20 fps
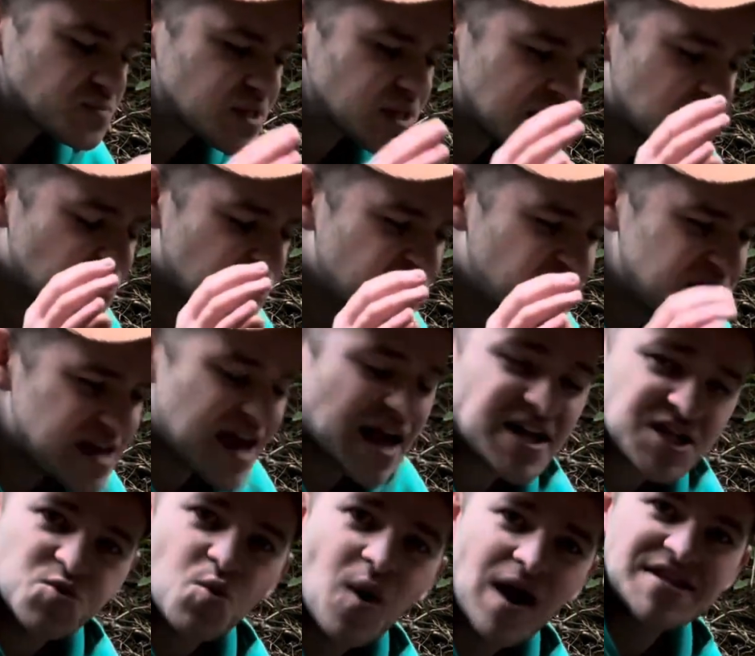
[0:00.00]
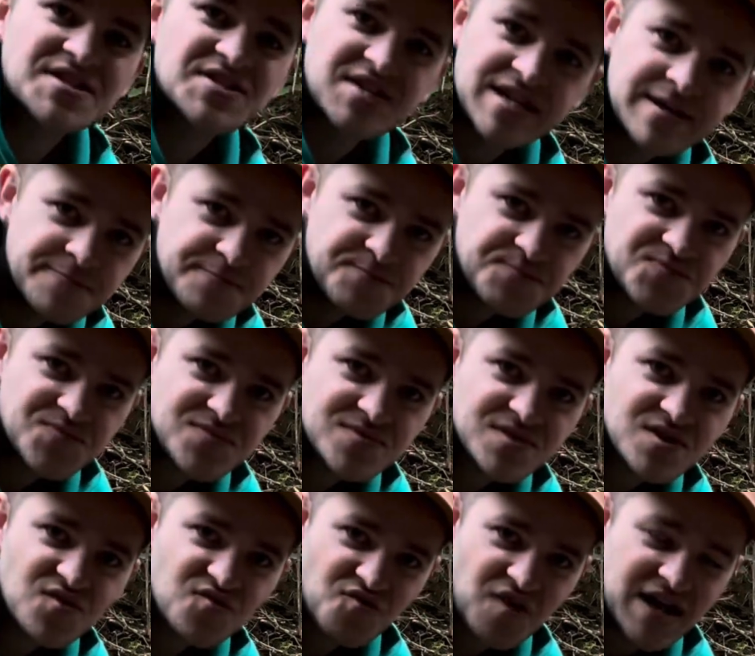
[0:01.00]
It would be X, Y, Z,
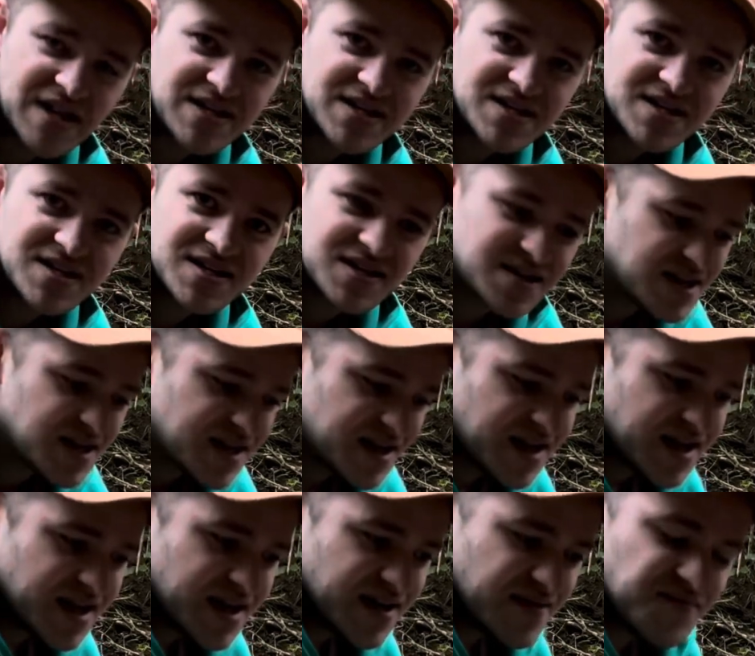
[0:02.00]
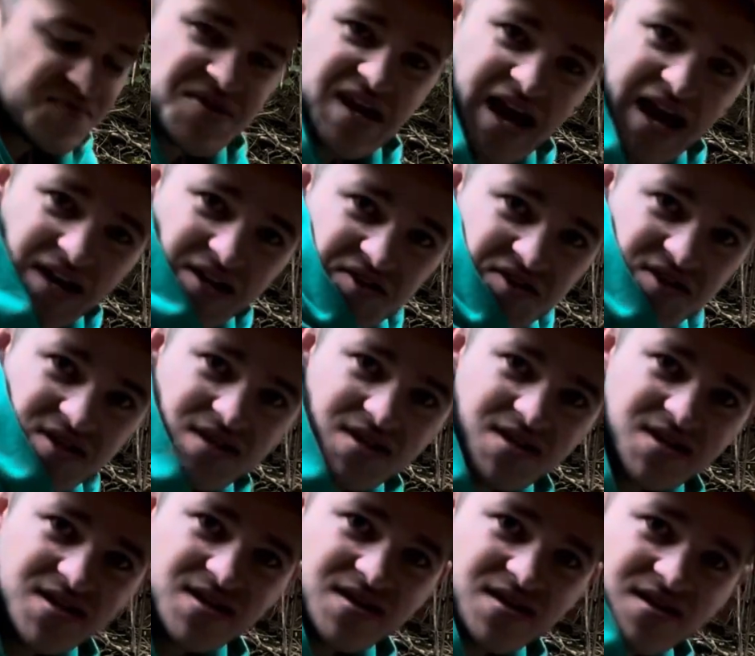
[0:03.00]
right? X,
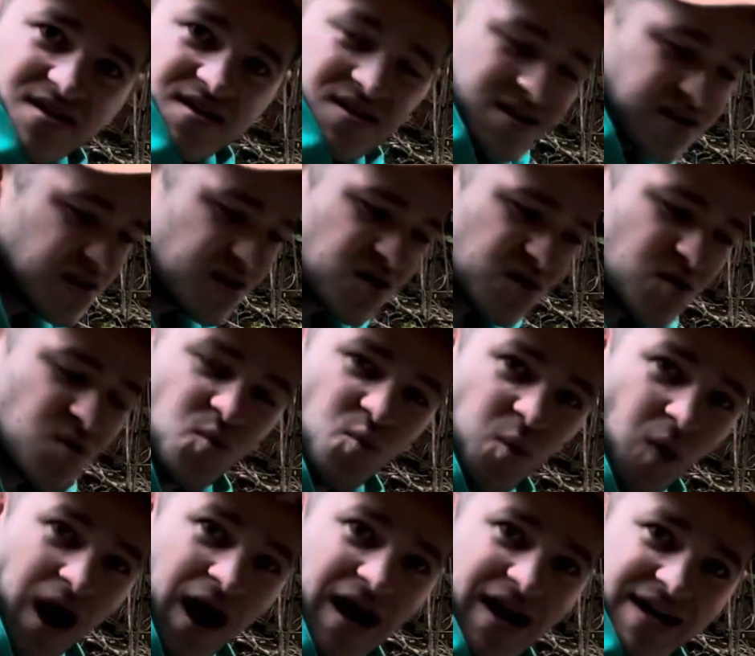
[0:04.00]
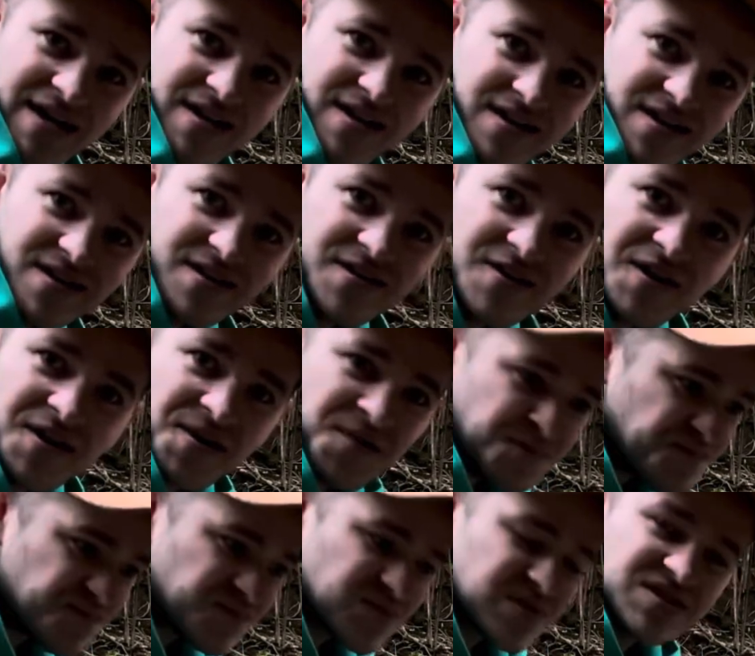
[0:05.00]
Y,
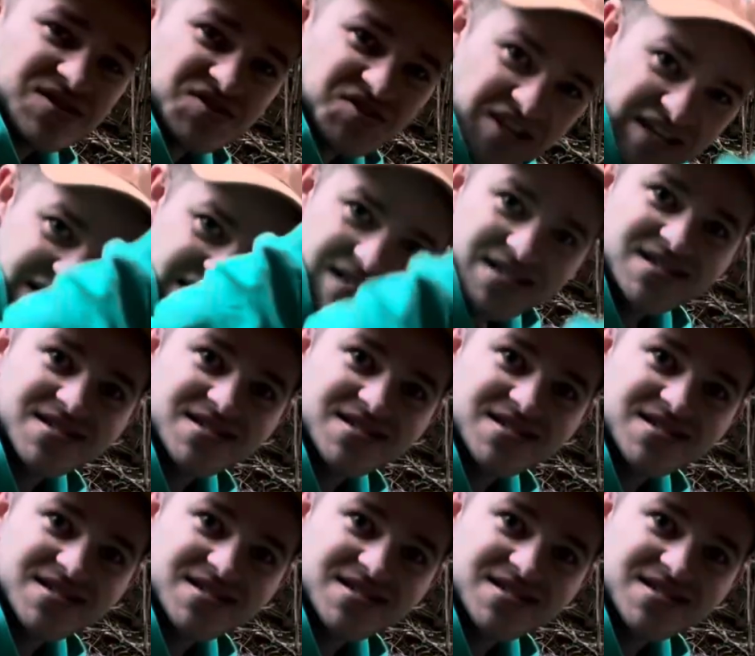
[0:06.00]
Z.